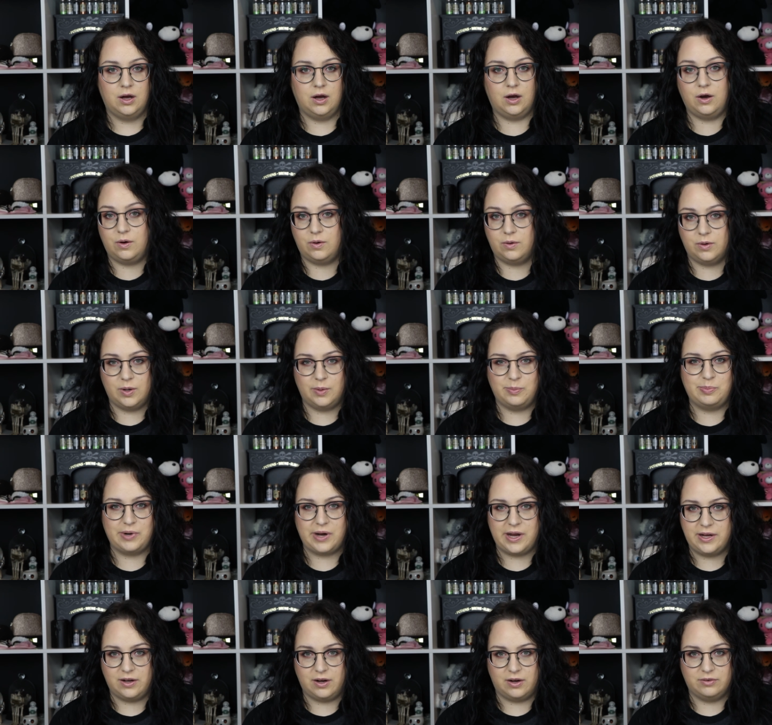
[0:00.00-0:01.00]
oh, a
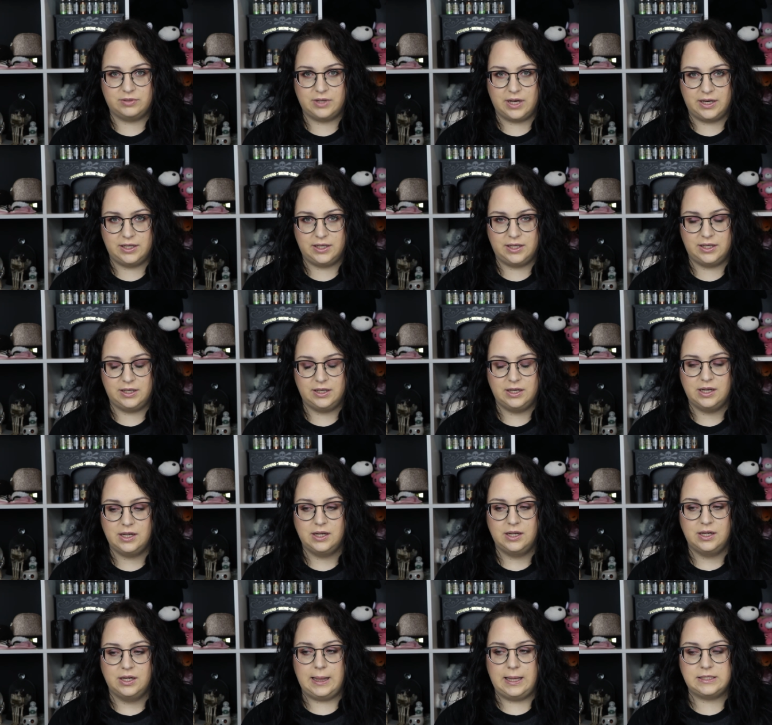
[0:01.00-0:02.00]
break already?
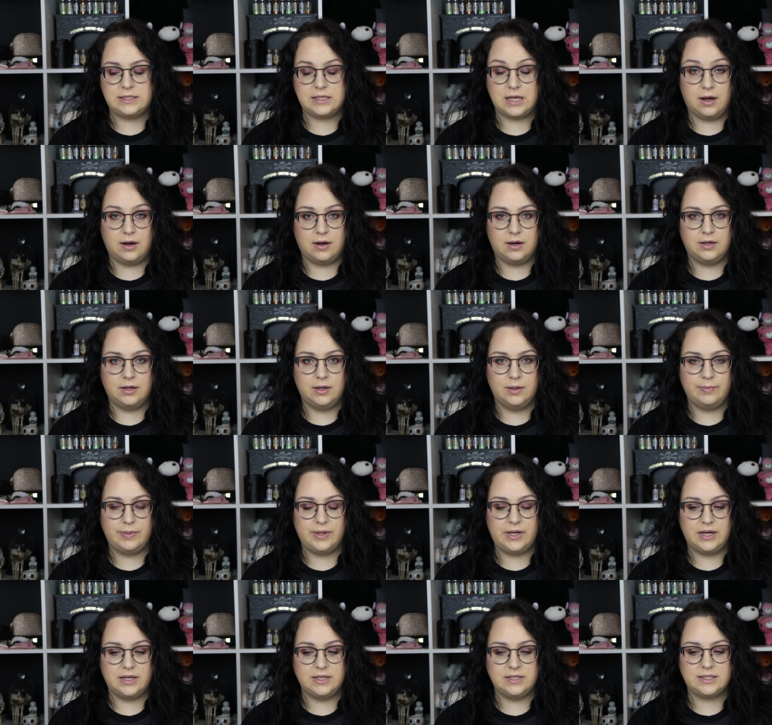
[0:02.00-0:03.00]
It's hard
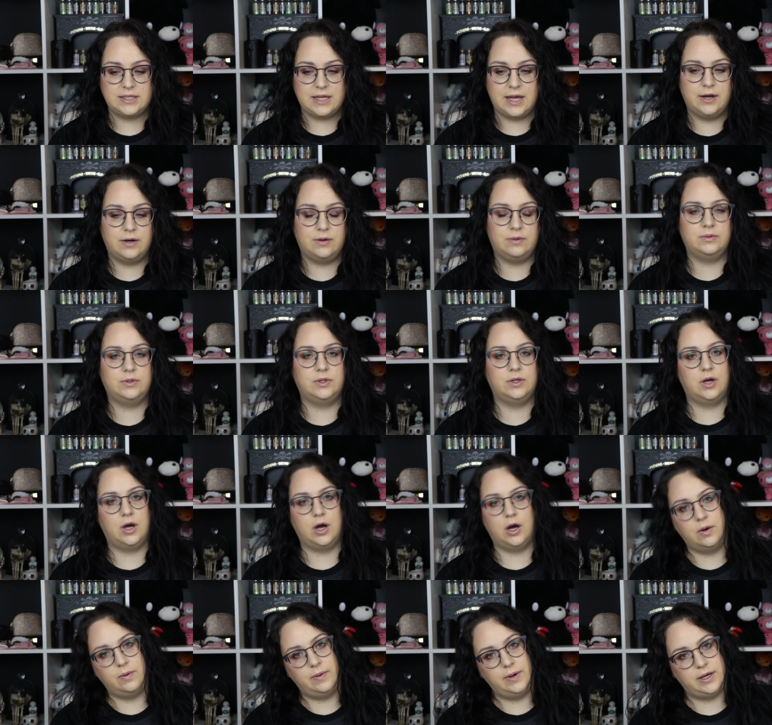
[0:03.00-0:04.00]
because I don't
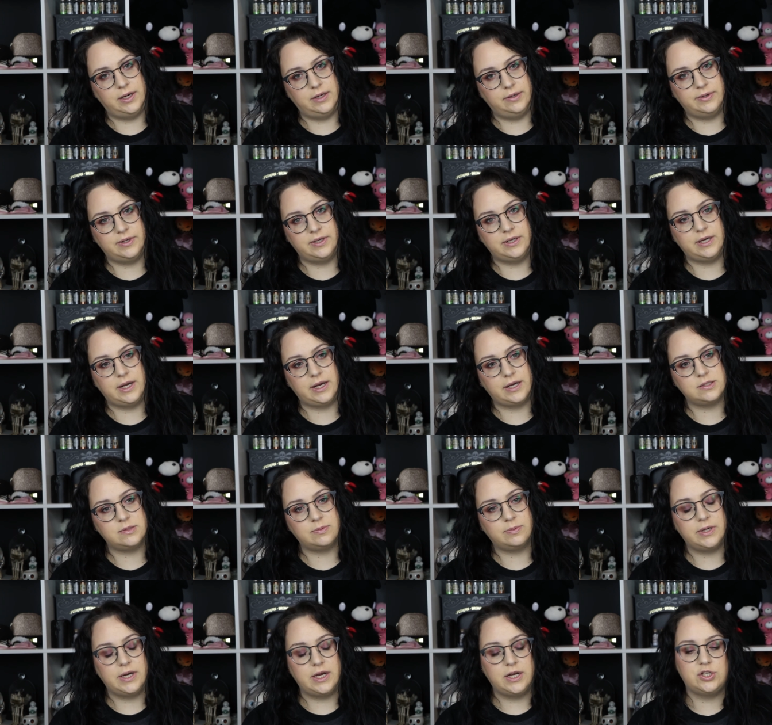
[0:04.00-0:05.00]
owe anyone an
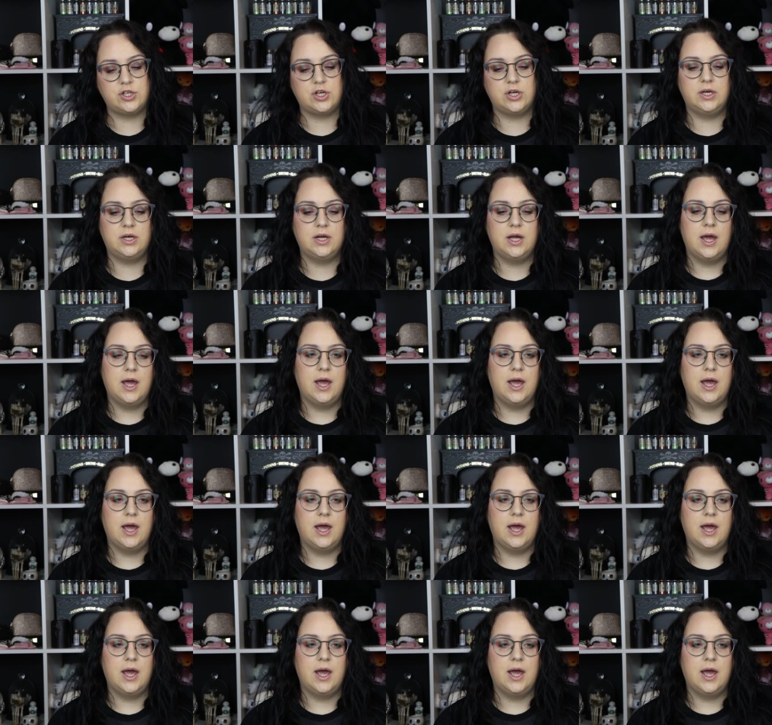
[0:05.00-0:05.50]
explanation,